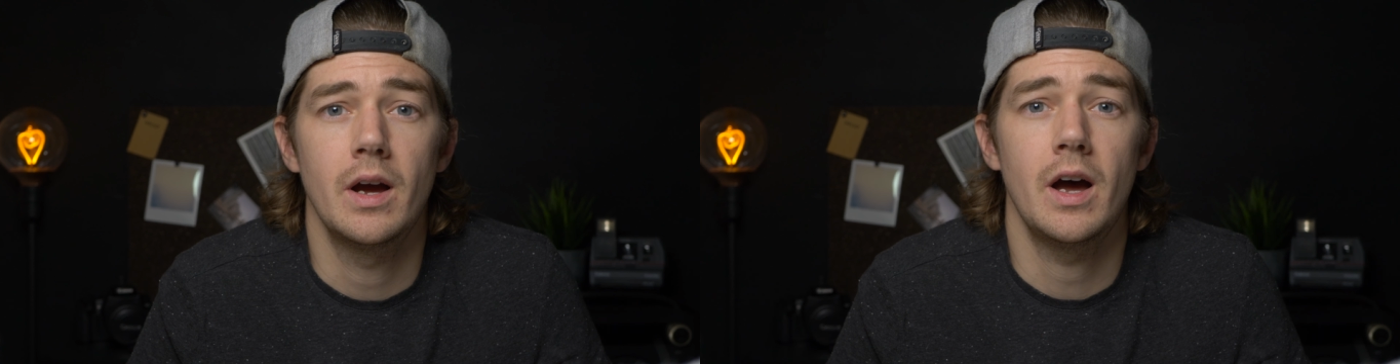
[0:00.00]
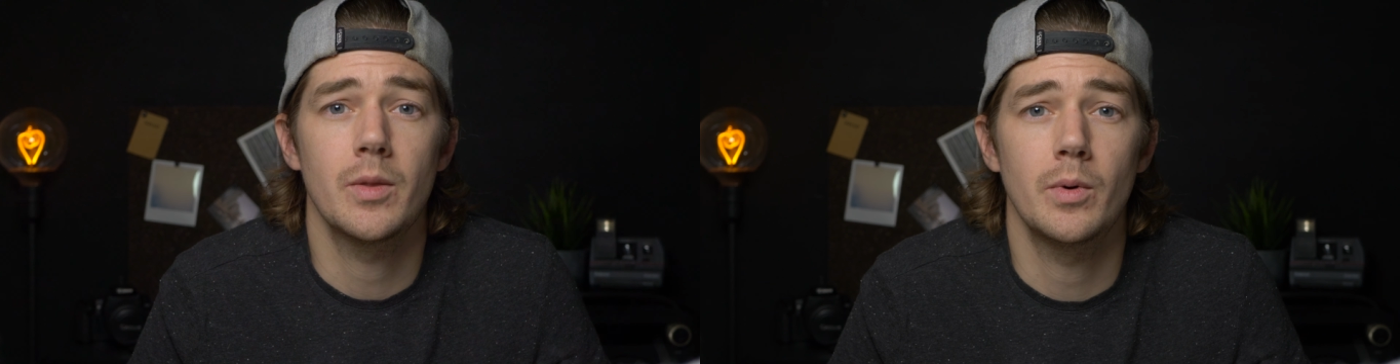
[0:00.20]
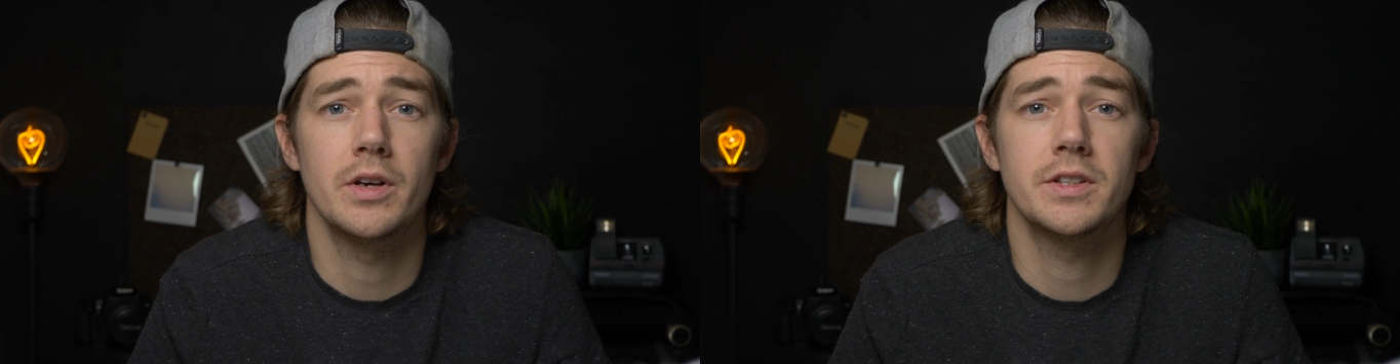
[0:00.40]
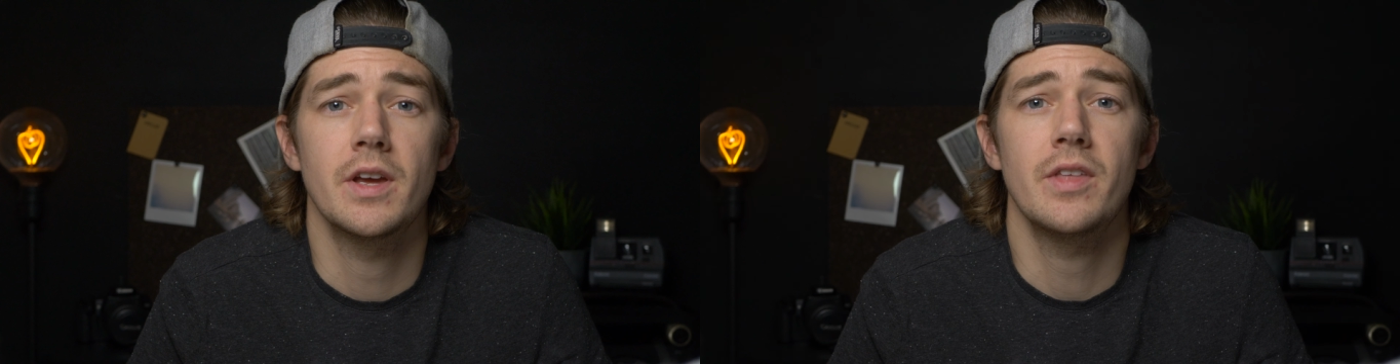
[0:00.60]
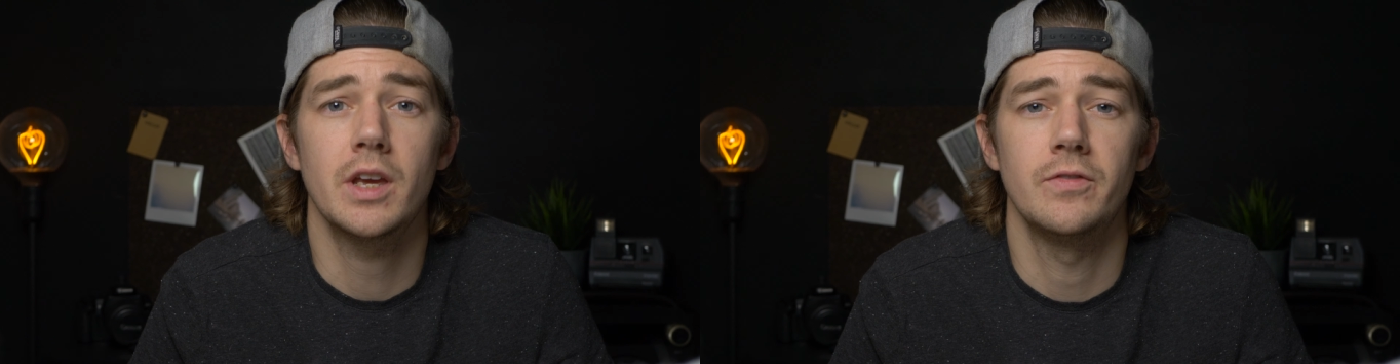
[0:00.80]
Otherwise,
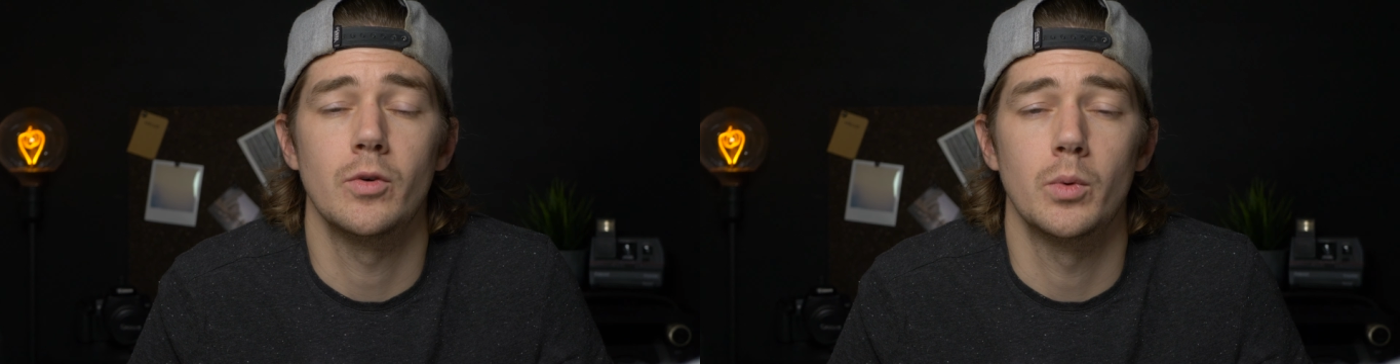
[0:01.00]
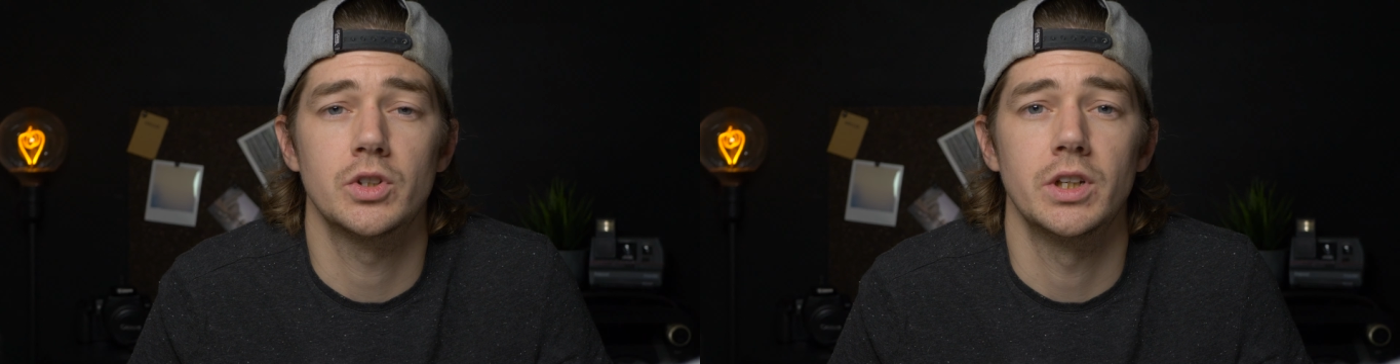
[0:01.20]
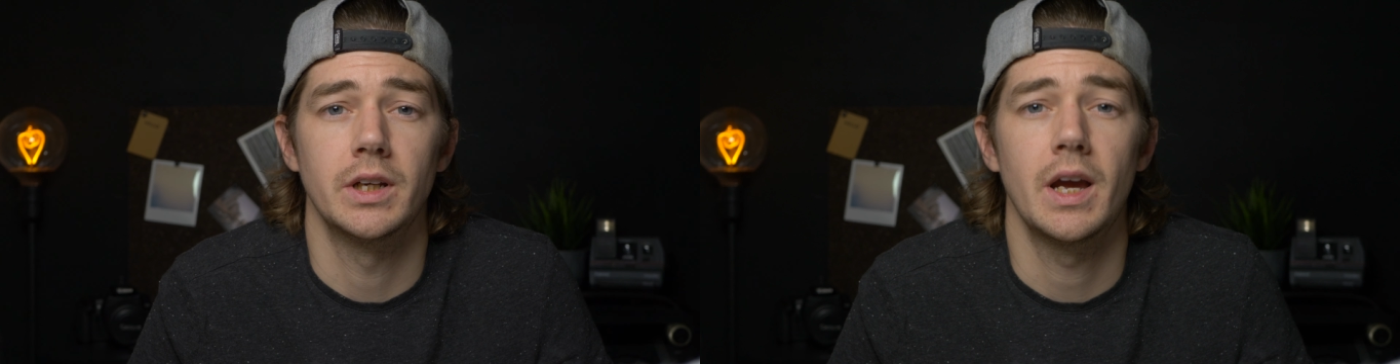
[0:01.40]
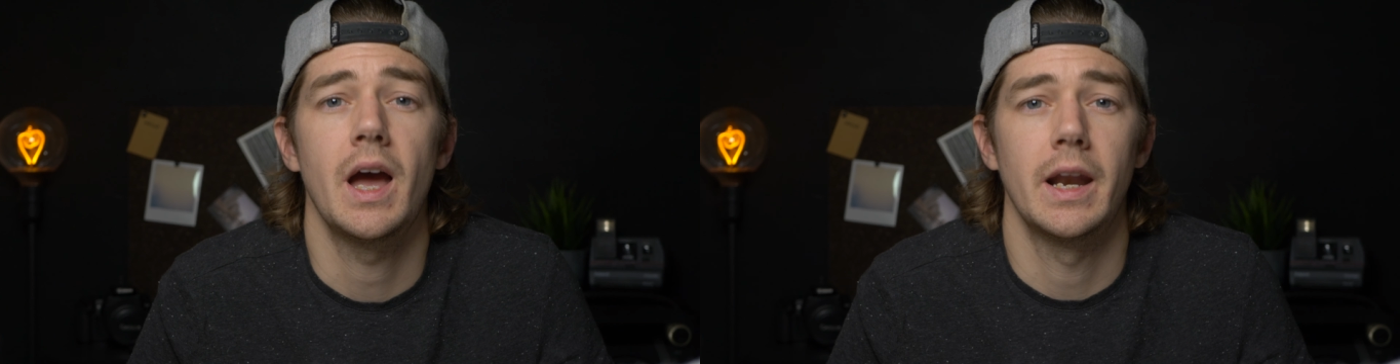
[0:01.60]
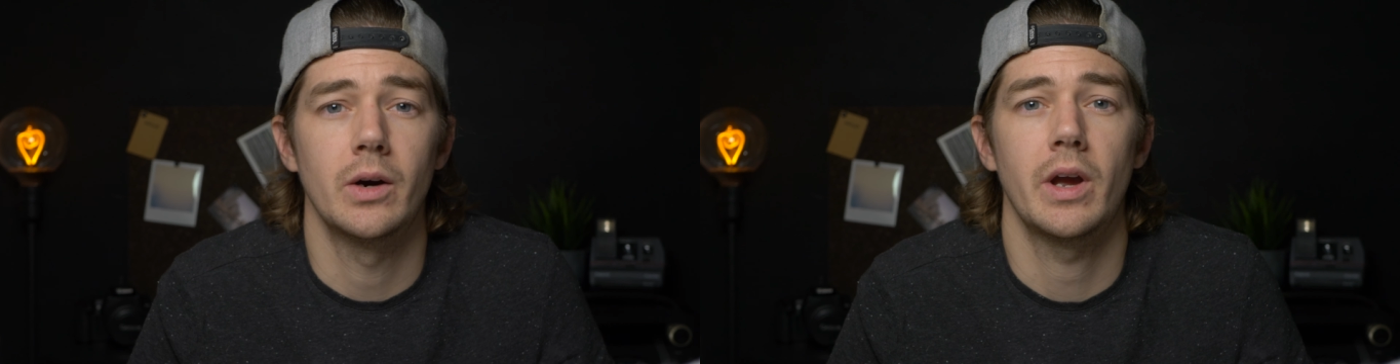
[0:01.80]
thank you for watching,
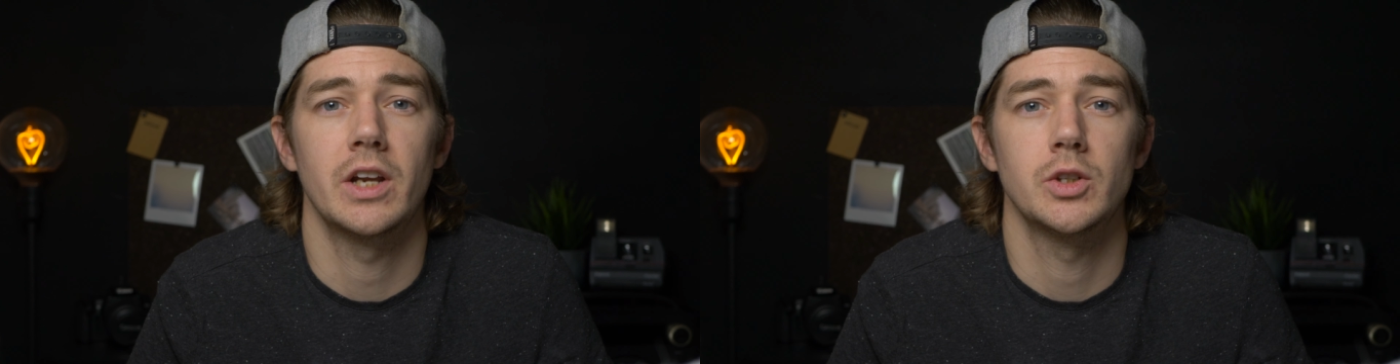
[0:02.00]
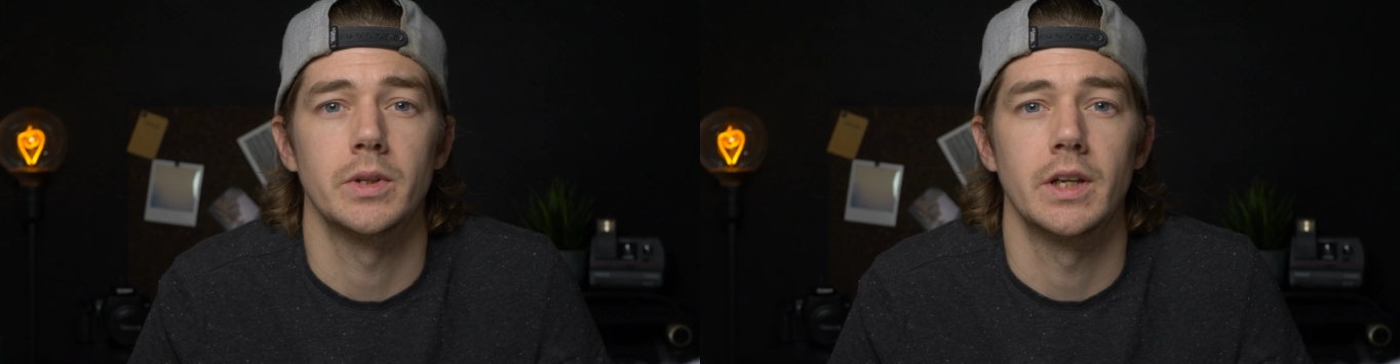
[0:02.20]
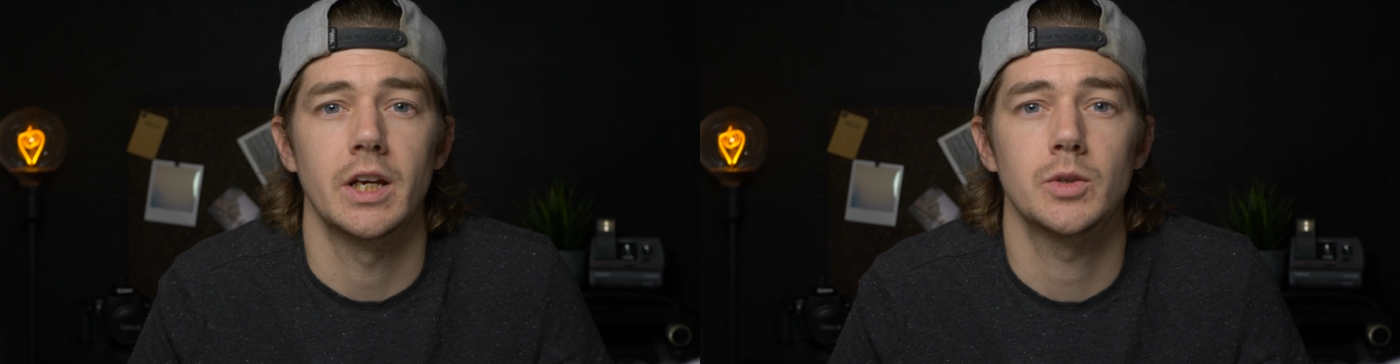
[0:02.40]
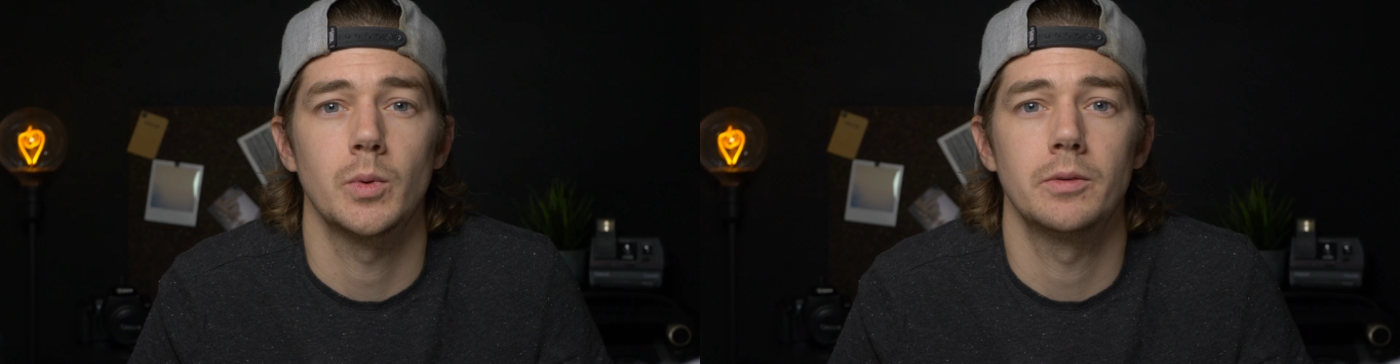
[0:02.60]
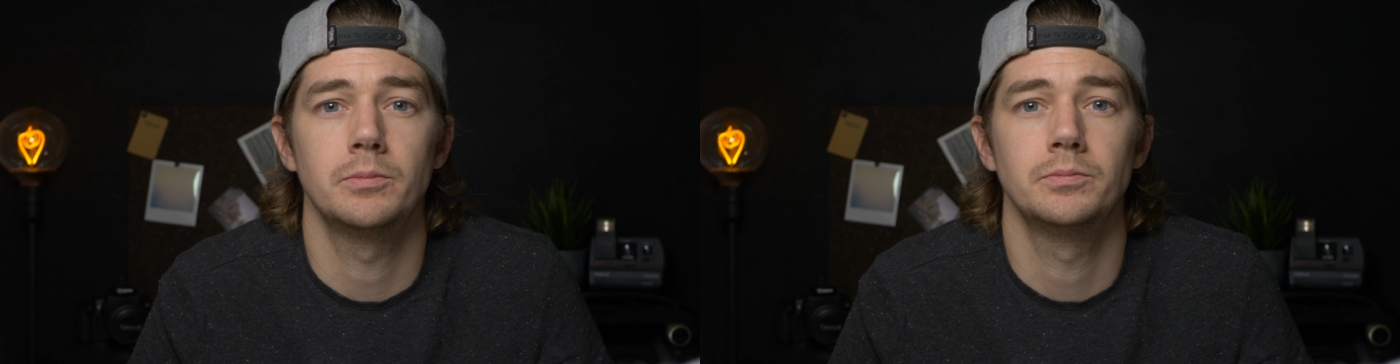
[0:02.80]
and I'll catch you in the next
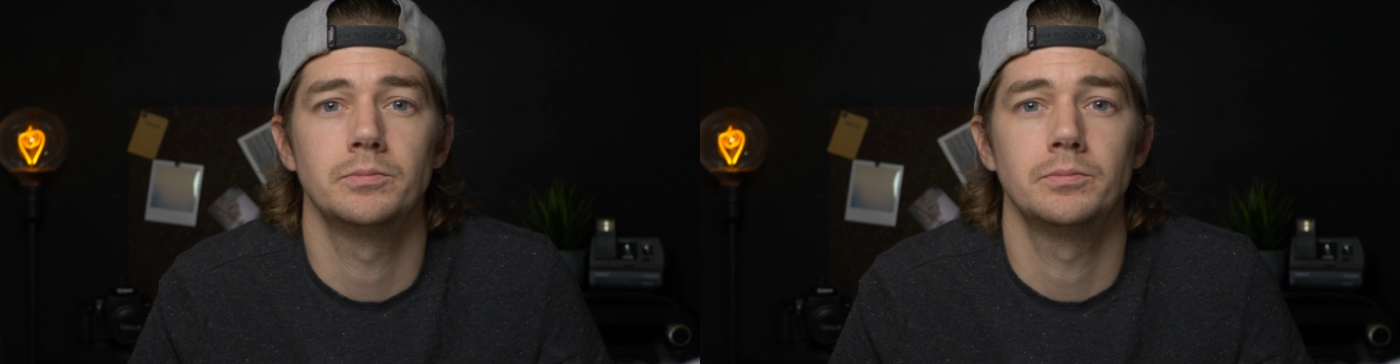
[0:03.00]
one.